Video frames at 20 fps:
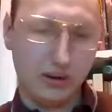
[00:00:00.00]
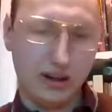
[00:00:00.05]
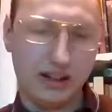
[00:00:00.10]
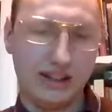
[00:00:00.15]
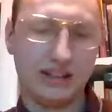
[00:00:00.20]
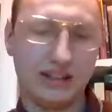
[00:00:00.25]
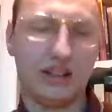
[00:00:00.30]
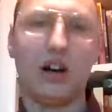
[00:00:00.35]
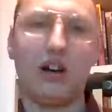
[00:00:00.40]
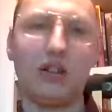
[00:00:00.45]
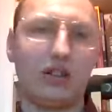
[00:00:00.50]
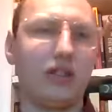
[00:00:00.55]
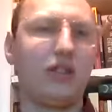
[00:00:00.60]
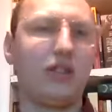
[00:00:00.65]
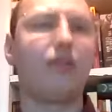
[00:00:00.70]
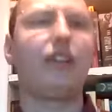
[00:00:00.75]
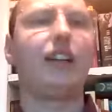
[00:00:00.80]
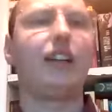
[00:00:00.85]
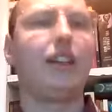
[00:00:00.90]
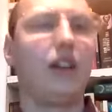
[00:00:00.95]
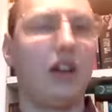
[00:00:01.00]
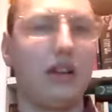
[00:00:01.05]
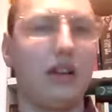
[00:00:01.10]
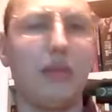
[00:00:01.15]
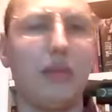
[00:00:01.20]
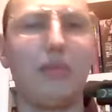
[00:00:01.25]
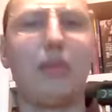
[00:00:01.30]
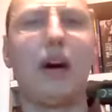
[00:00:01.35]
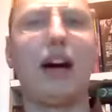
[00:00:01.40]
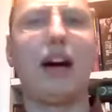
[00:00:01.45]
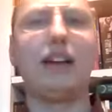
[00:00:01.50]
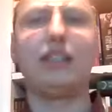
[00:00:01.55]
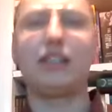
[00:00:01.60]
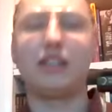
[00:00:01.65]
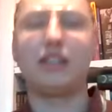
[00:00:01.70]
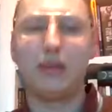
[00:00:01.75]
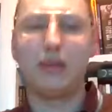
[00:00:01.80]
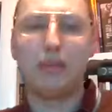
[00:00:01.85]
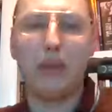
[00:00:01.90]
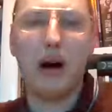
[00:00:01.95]
and that also really
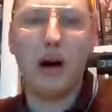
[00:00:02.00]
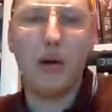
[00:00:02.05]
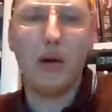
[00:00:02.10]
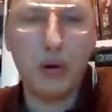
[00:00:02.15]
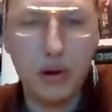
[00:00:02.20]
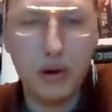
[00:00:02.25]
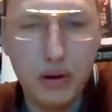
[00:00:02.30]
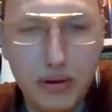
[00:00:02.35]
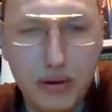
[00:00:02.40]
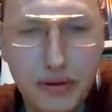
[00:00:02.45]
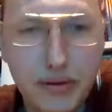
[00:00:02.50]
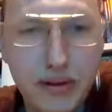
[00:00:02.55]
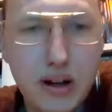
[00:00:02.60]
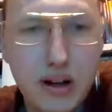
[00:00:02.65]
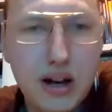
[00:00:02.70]
undermines the power of